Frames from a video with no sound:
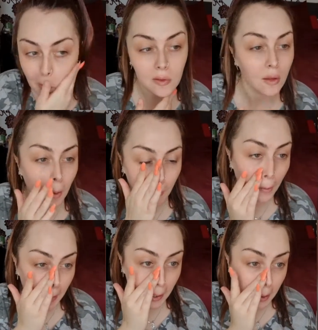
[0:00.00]
So I'll
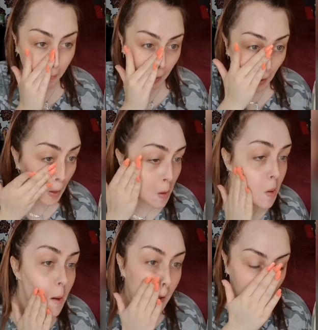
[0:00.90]
pop a little bit
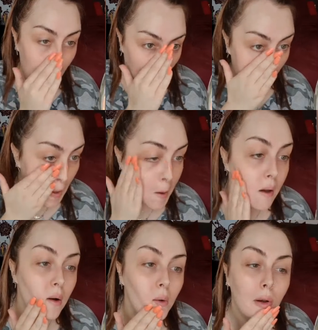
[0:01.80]

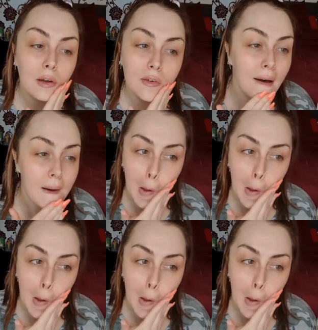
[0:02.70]
all over.